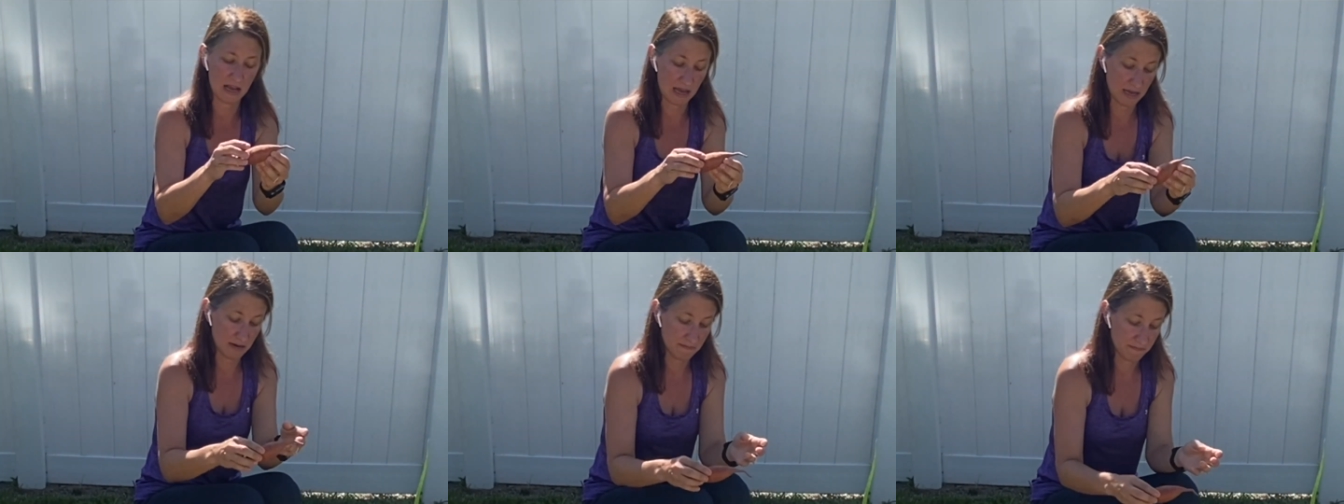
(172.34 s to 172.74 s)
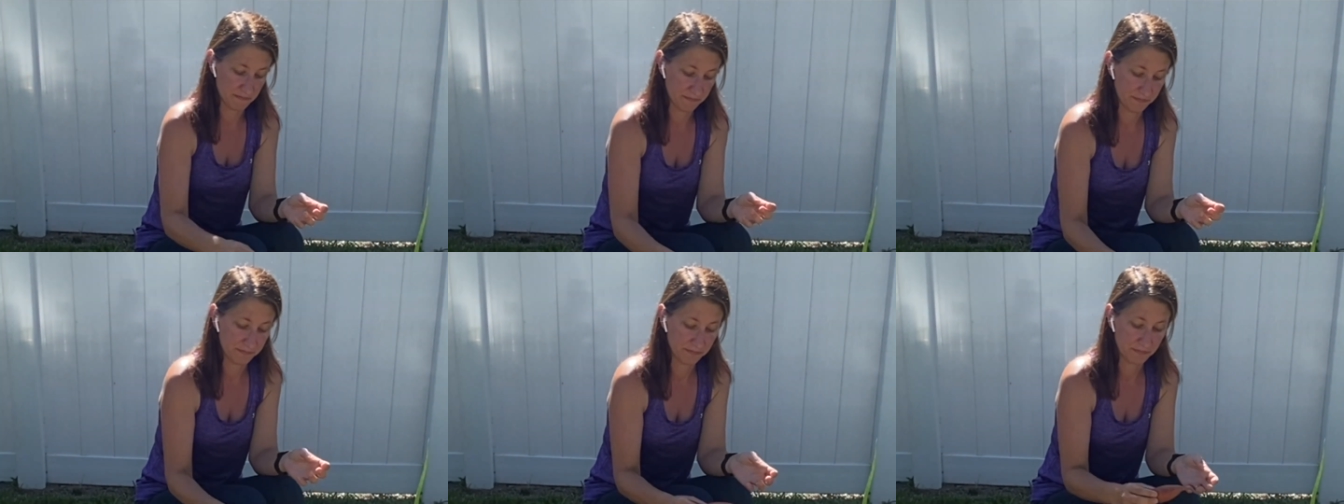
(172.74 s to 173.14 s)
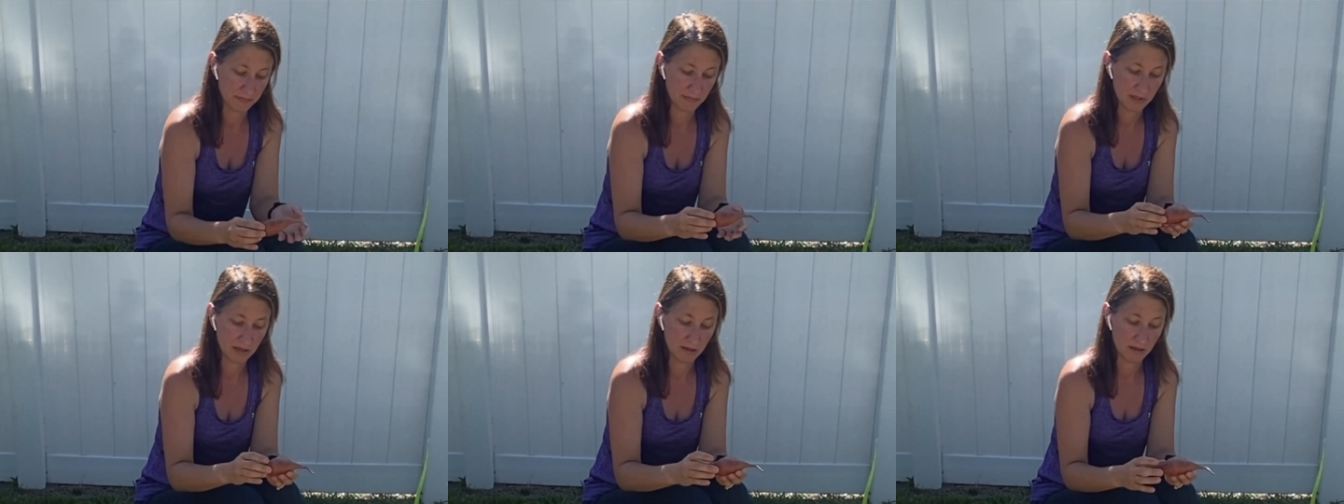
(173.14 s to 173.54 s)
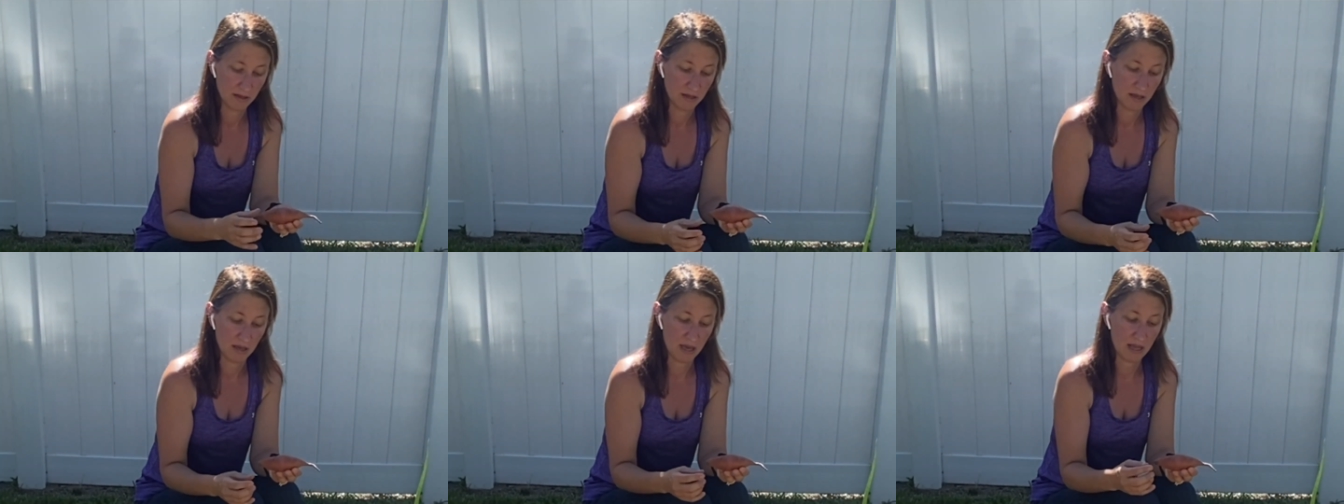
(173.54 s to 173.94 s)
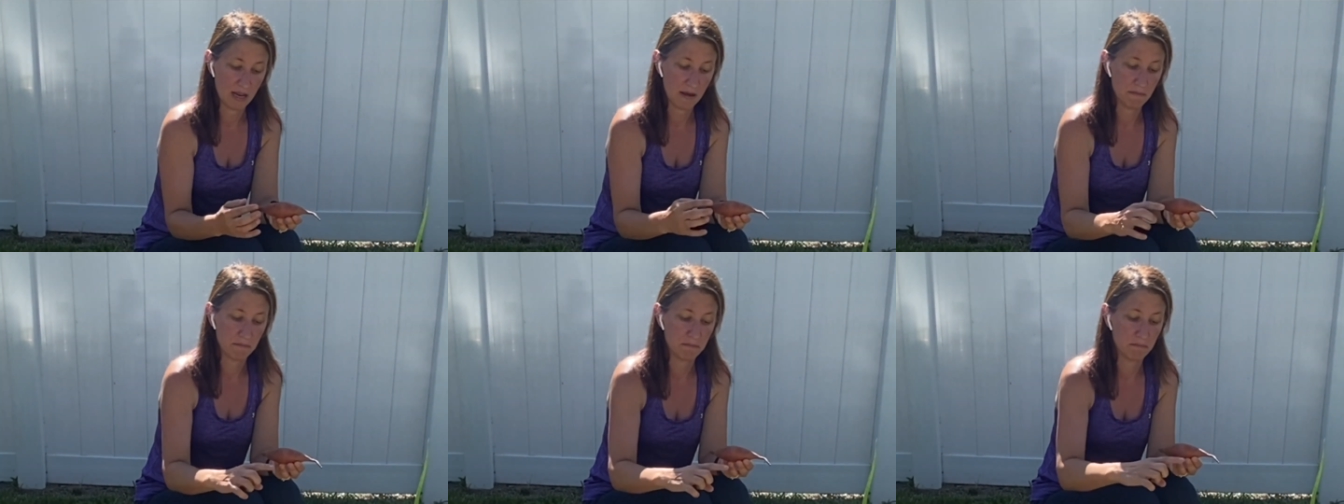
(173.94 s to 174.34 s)
an organic sweet potato, you
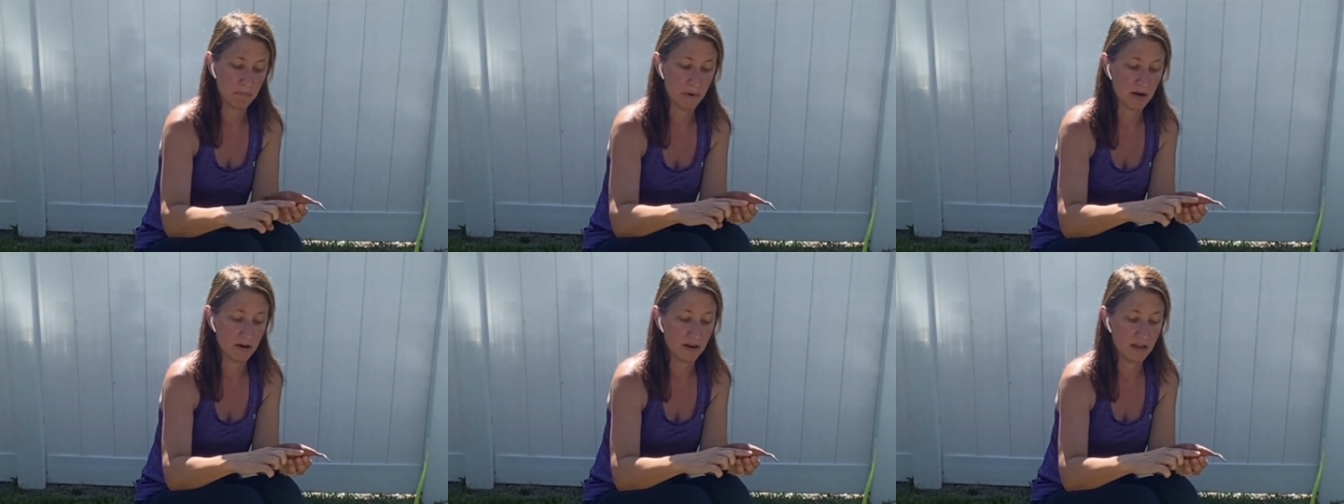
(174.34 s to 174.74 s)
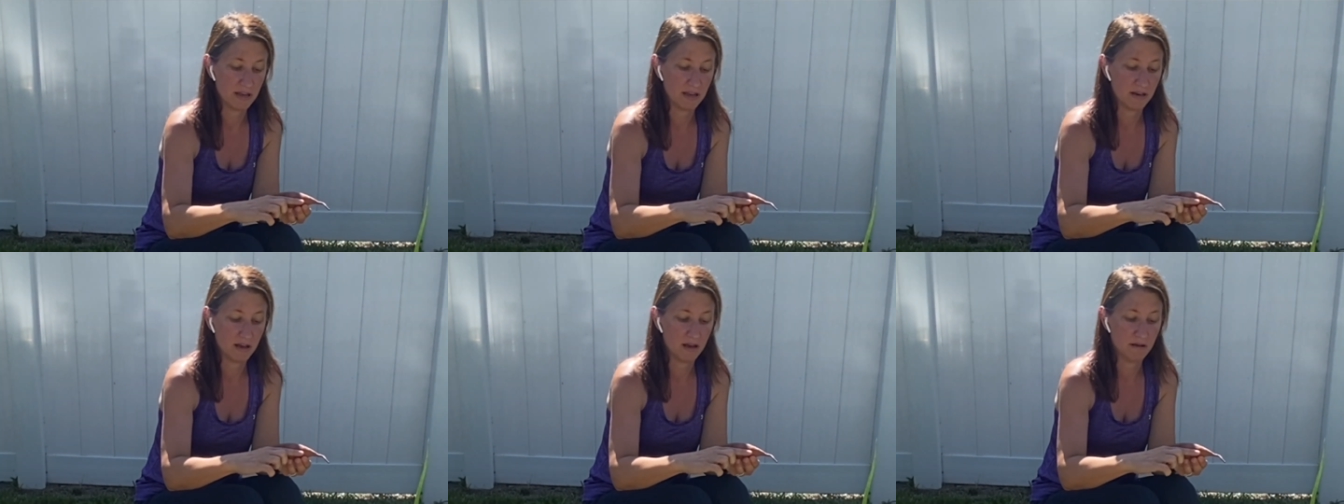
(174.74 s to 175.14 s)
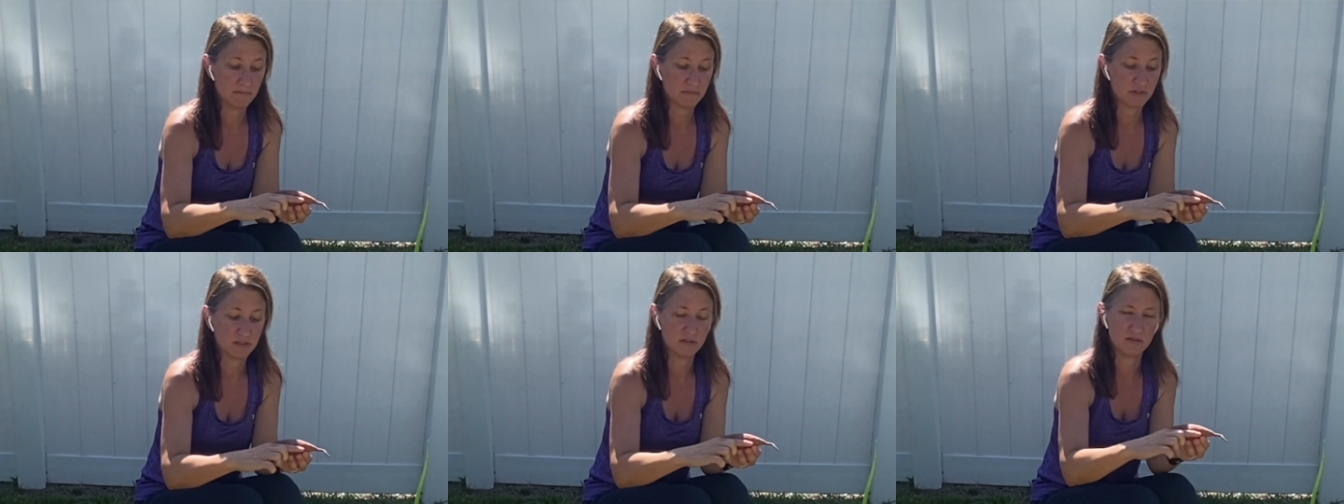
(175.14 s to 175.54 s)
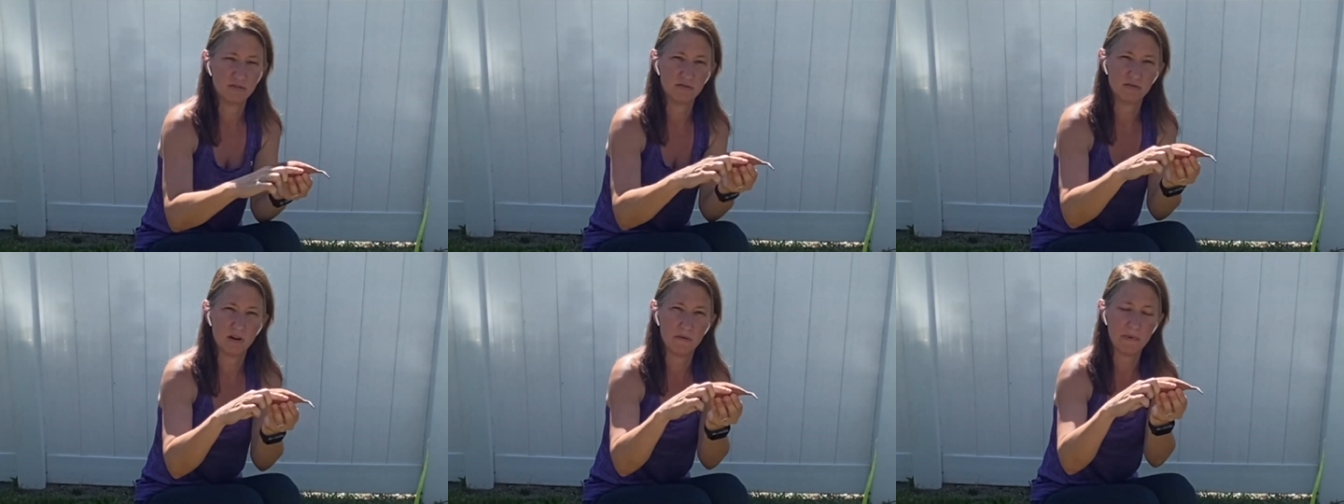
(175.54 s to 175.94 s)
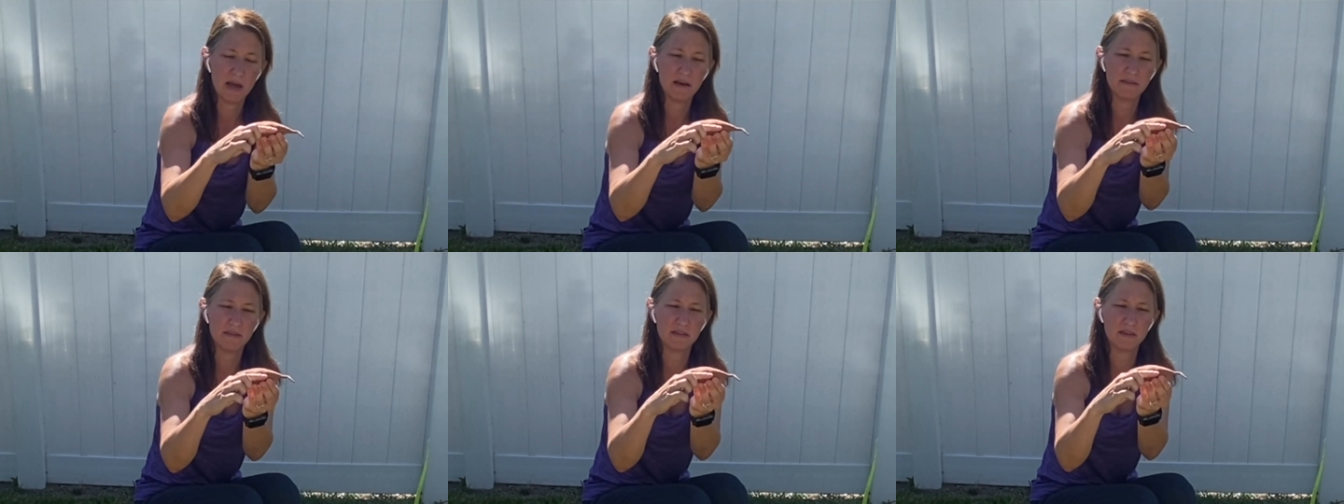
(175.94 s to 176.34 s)
want to bury it on its
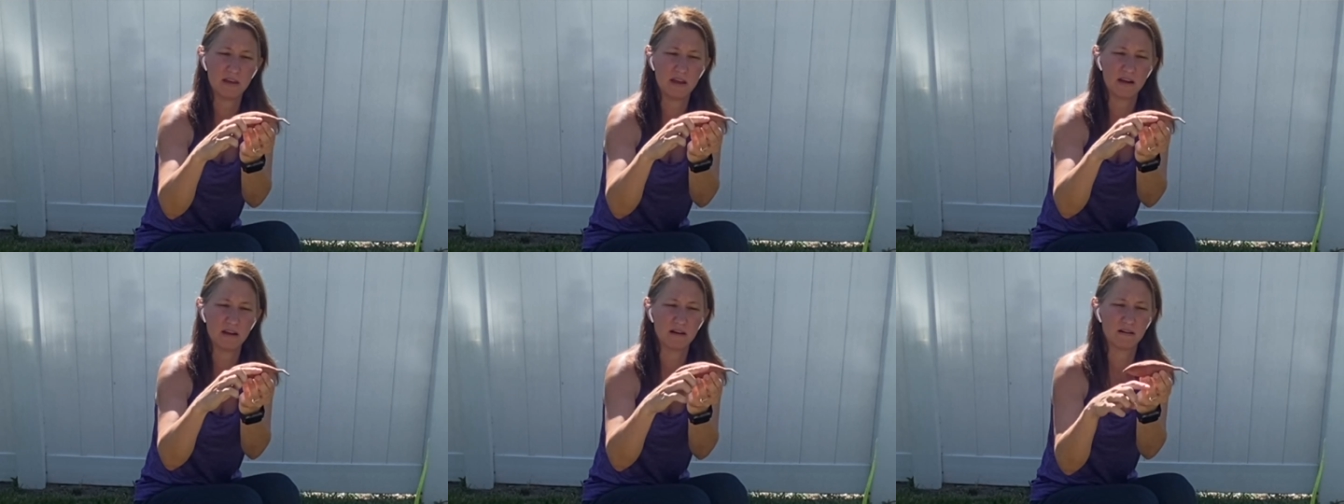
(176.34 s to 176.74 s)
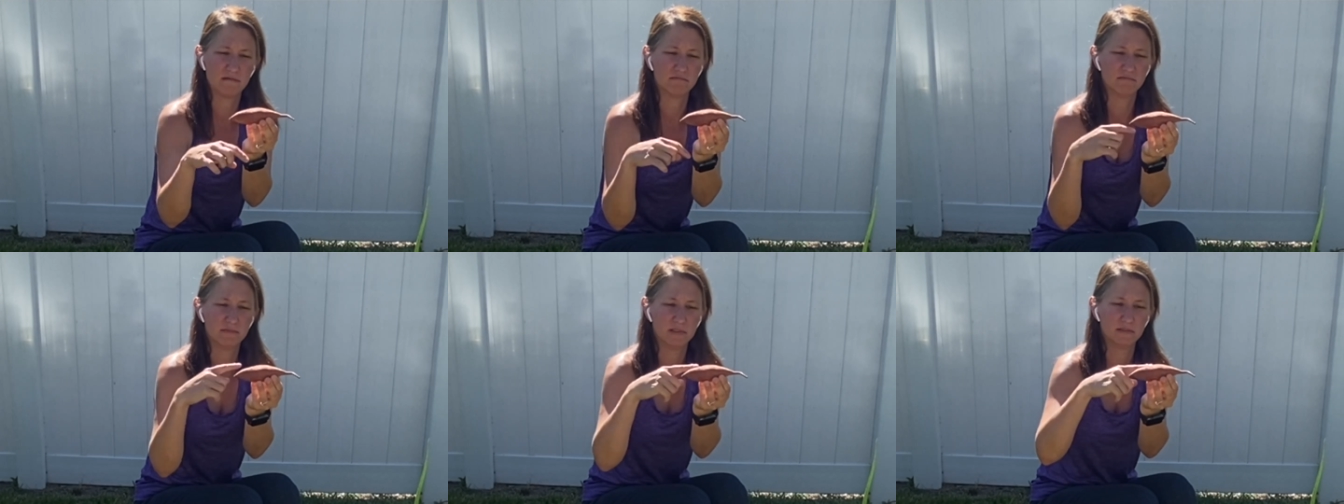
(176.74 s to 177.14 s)
side in the dirt,